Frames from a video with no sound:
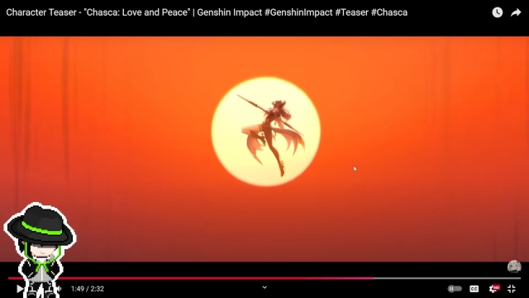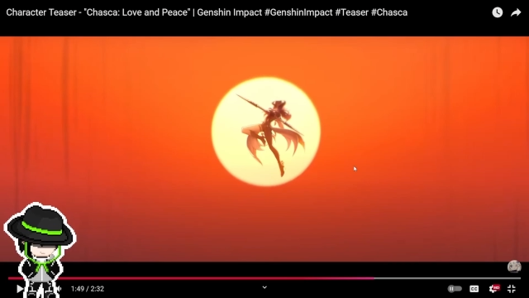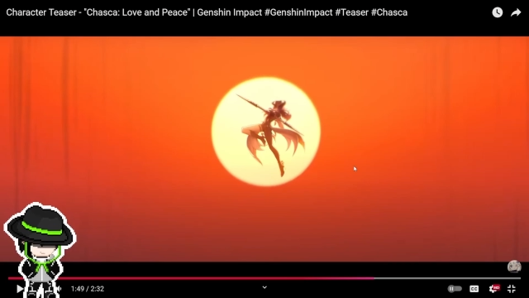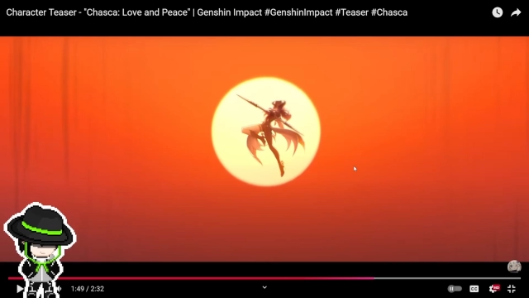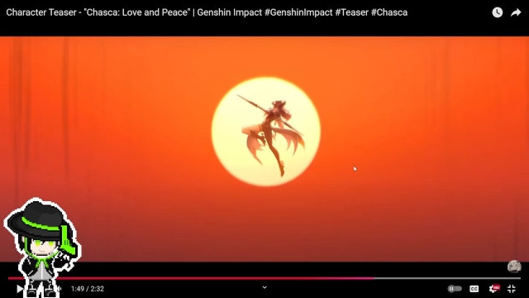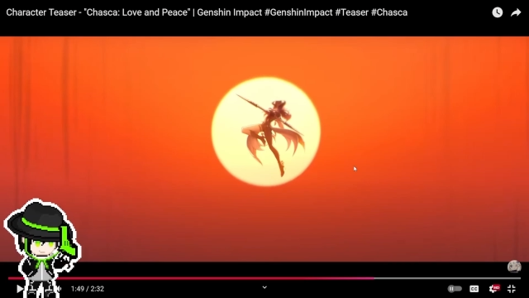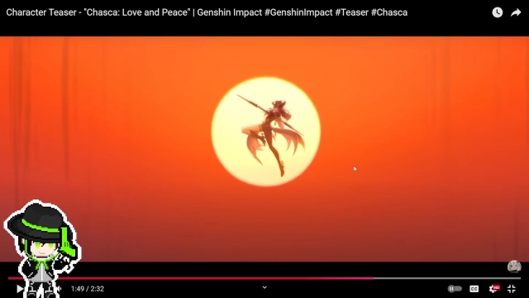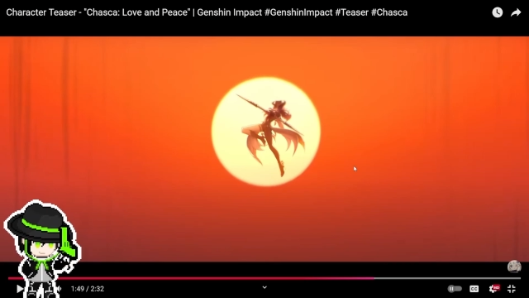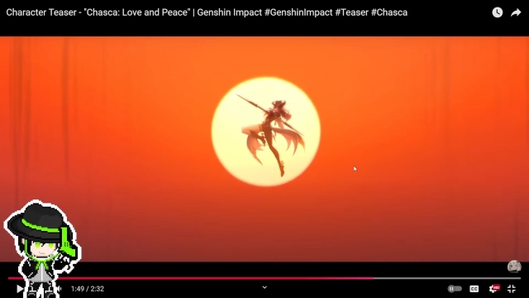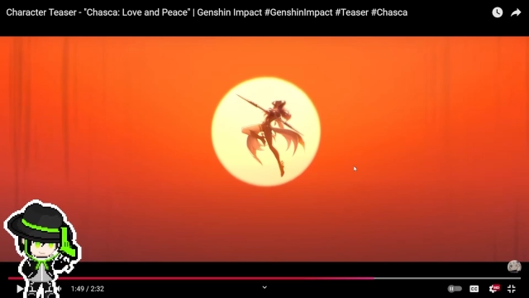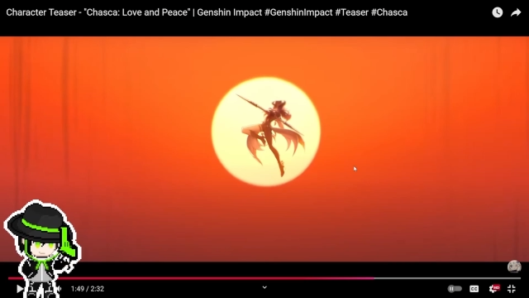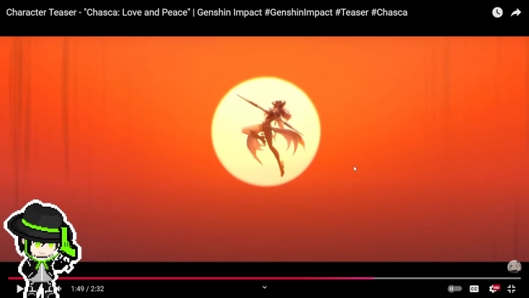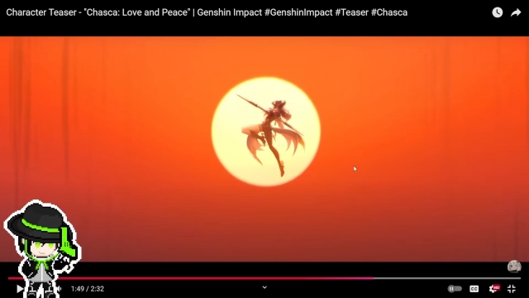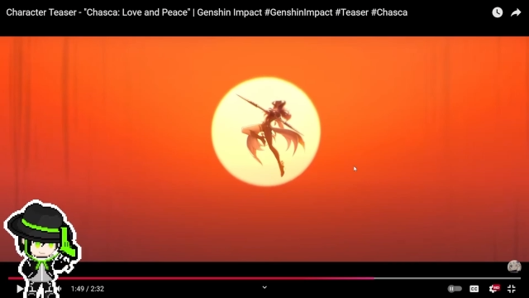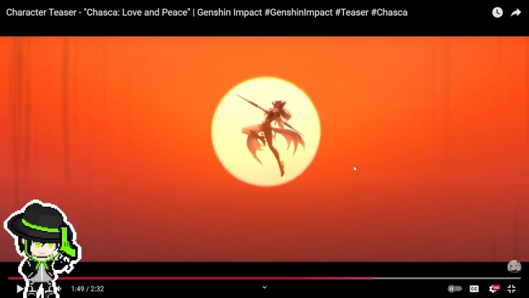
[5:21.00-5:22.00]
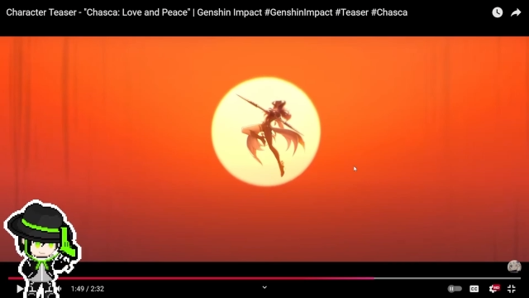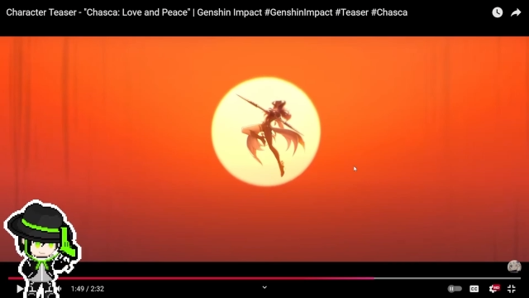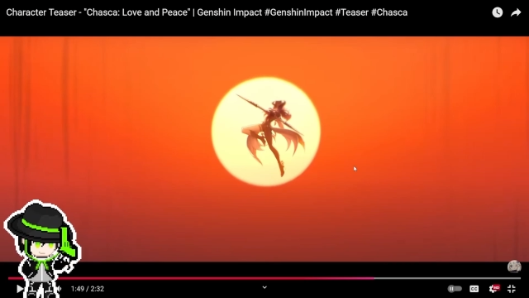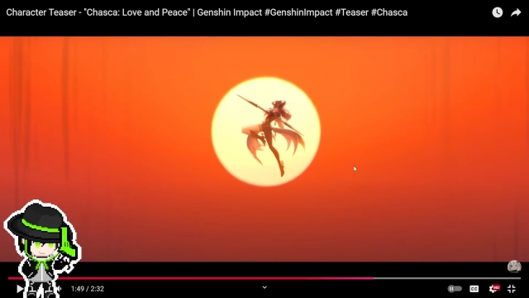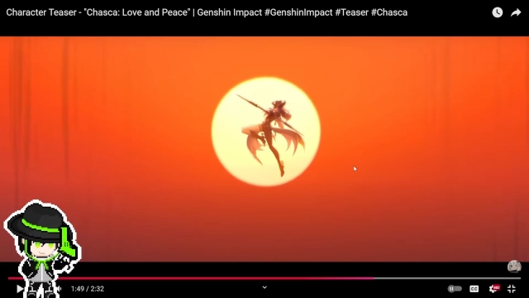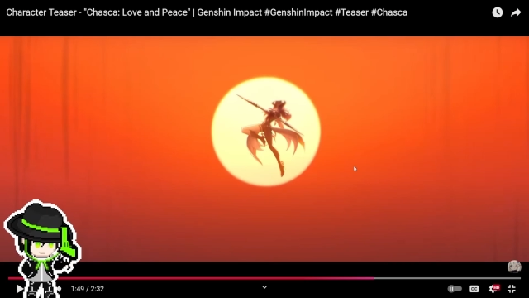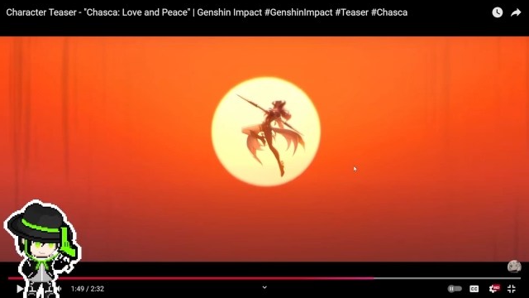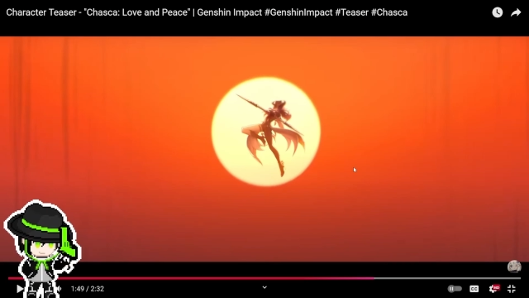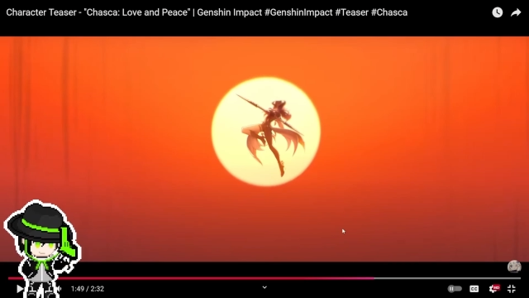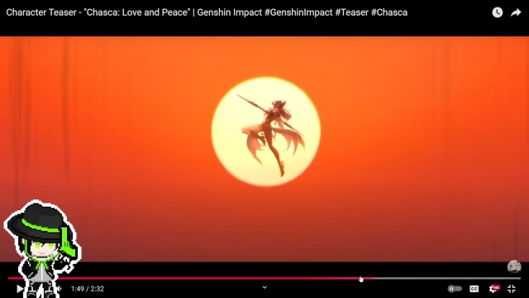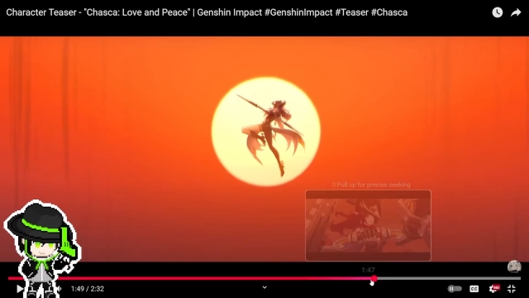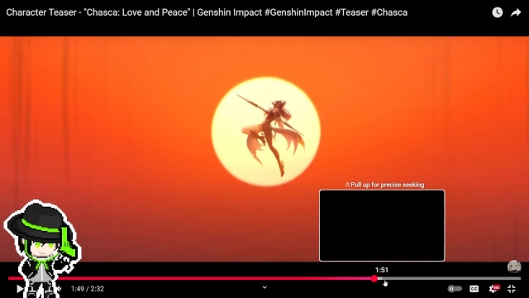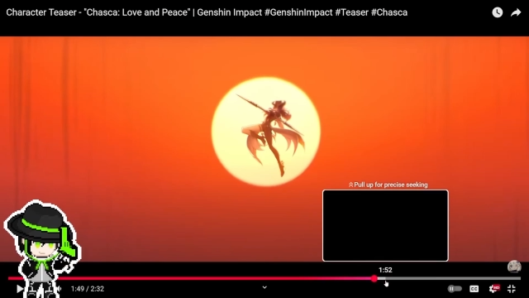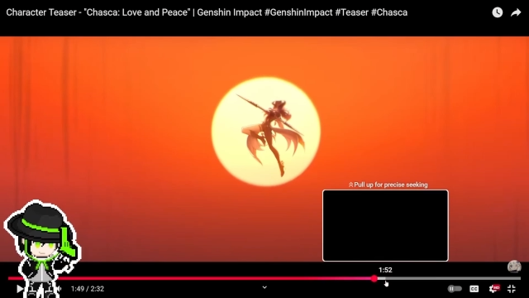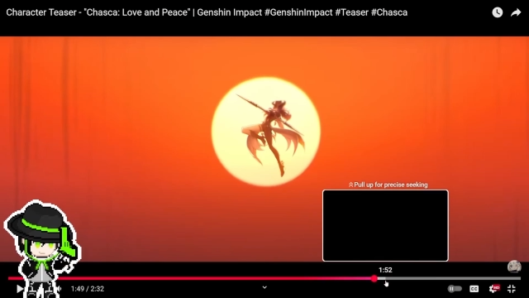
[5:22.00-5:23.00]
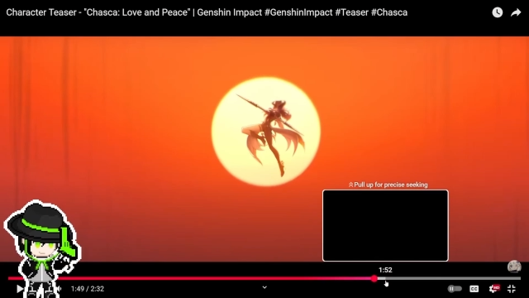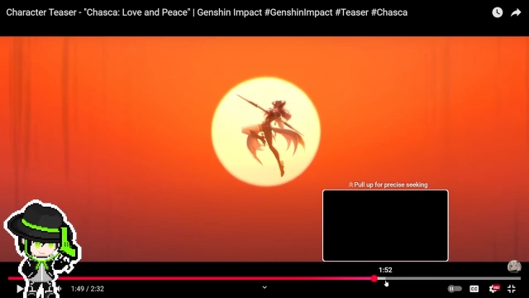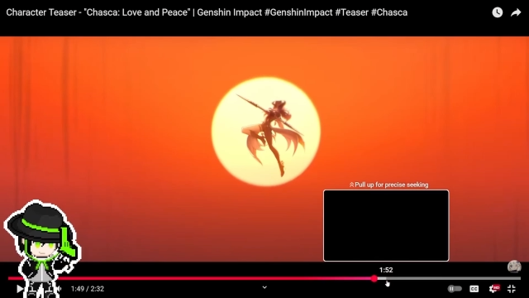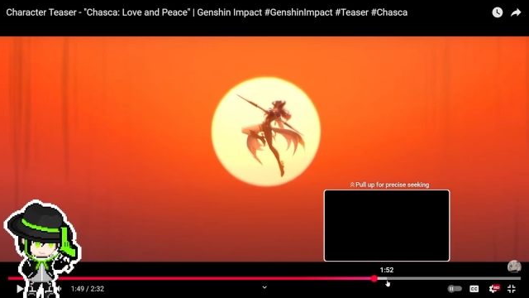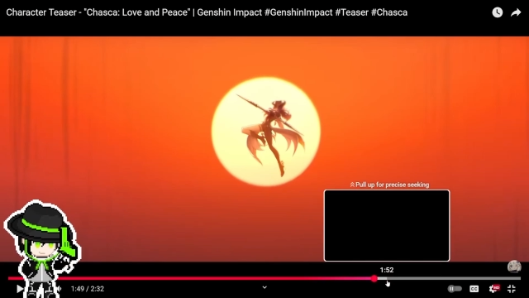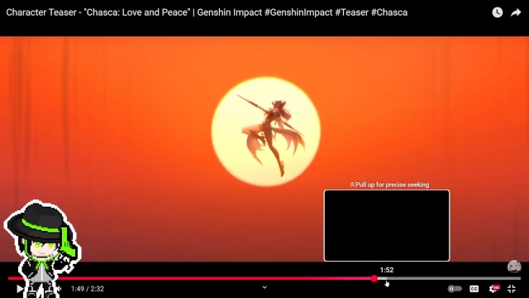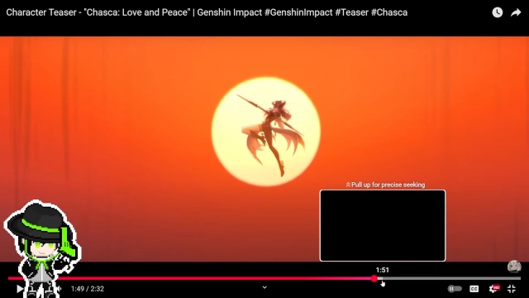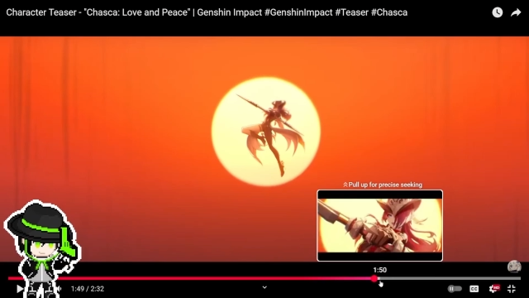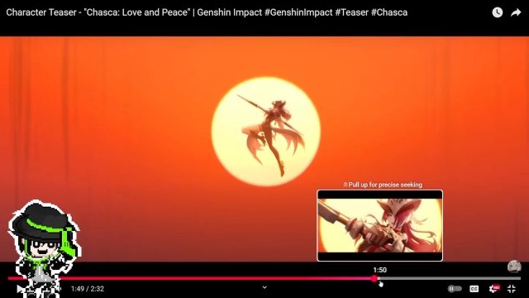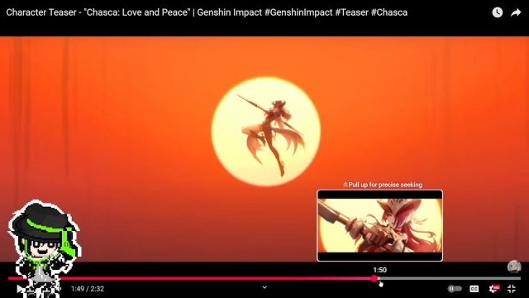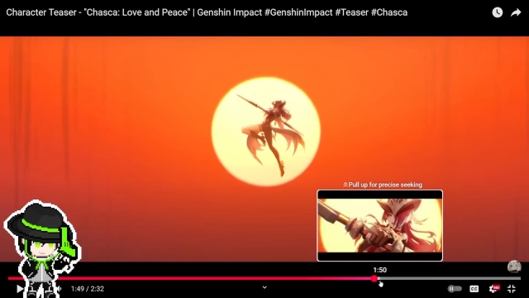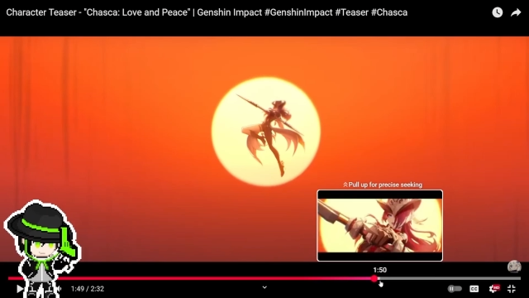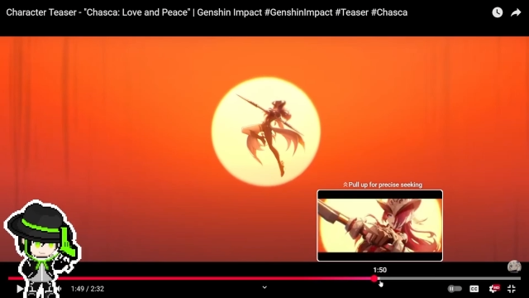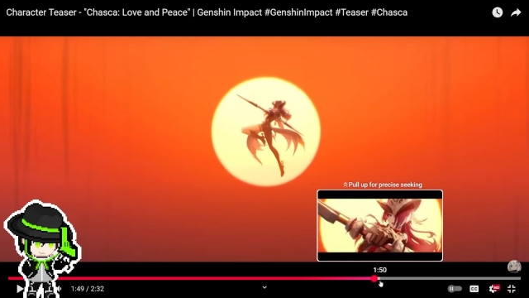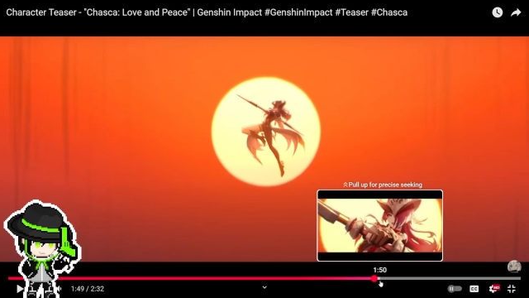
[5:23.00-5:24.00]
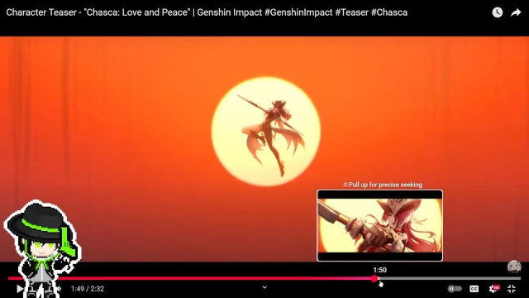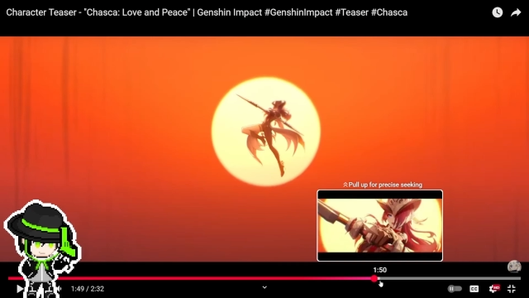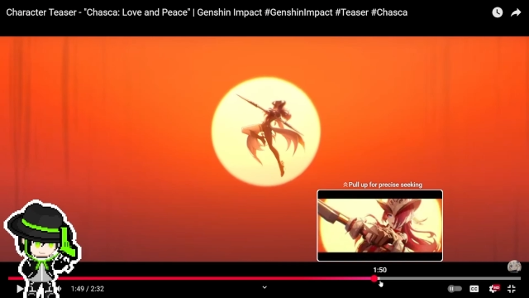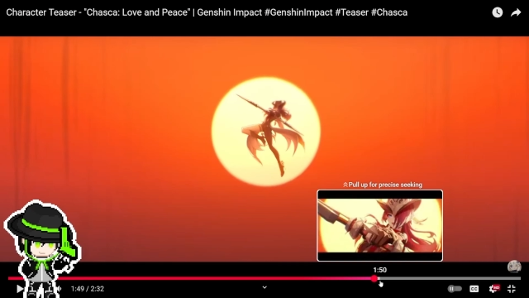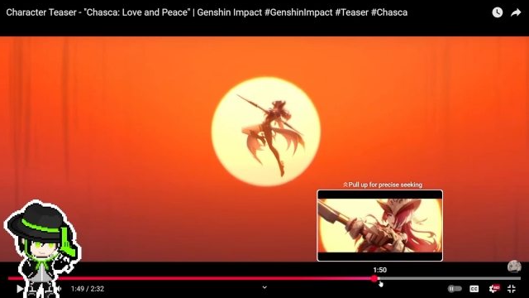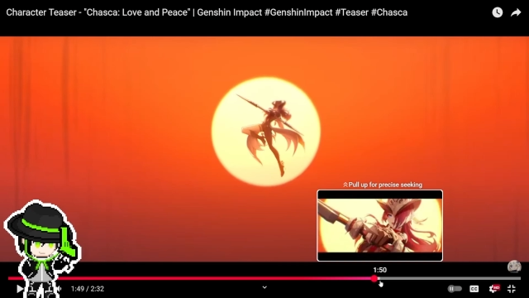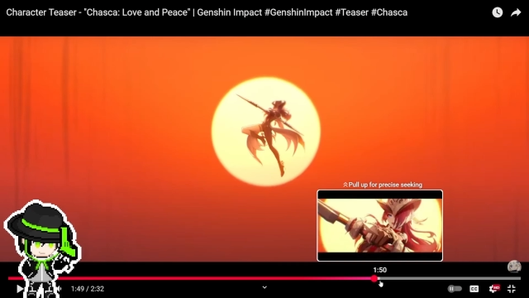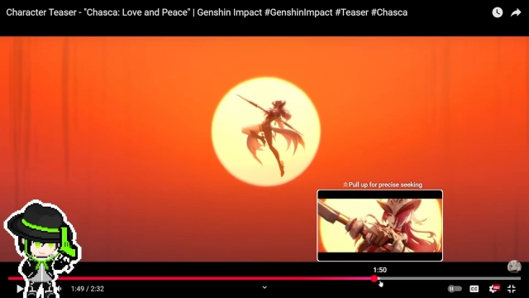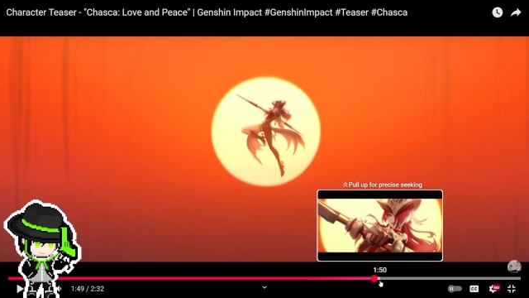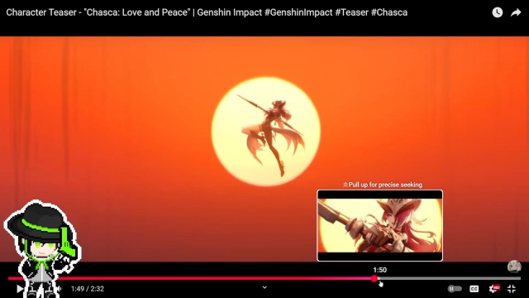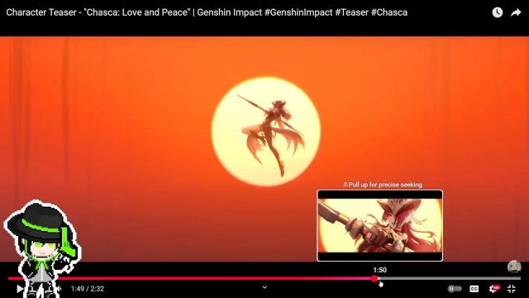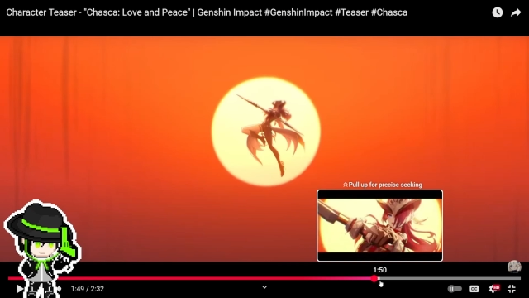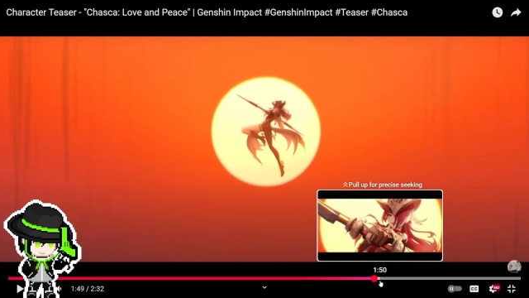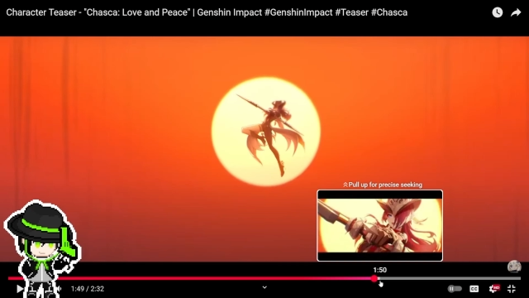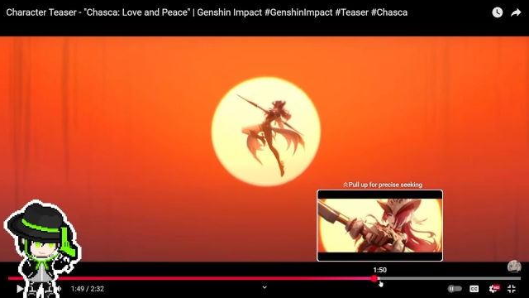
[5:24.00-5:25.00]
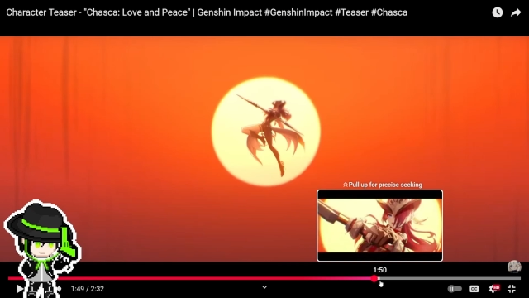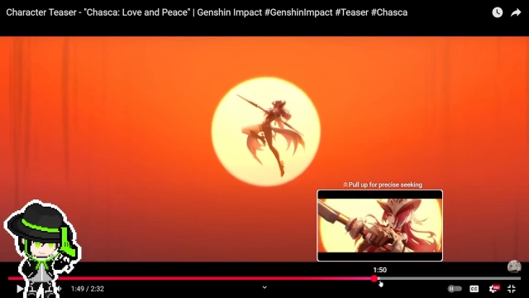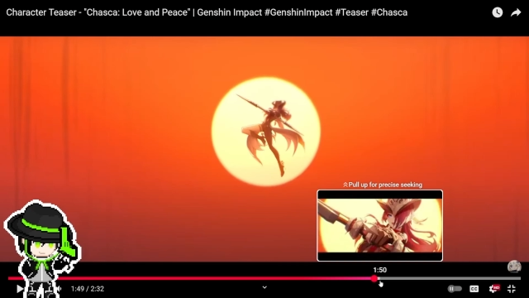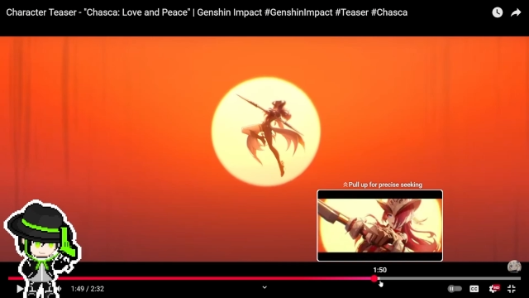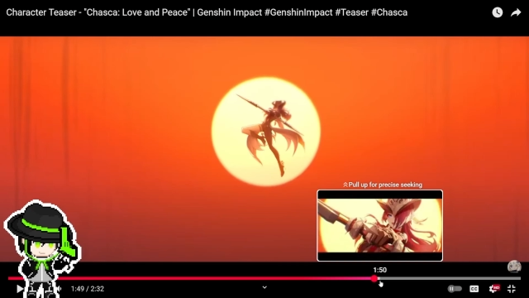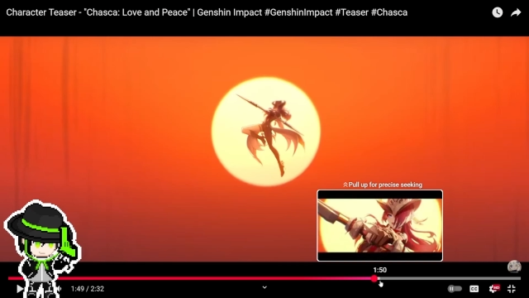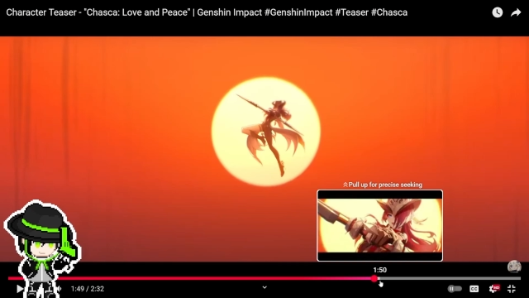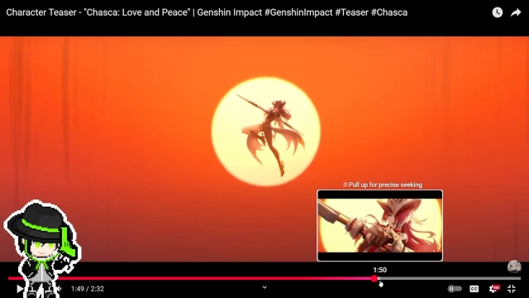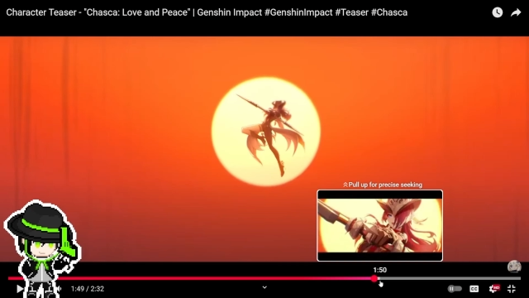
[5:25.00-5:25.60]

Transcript: [unreadable: no face in view]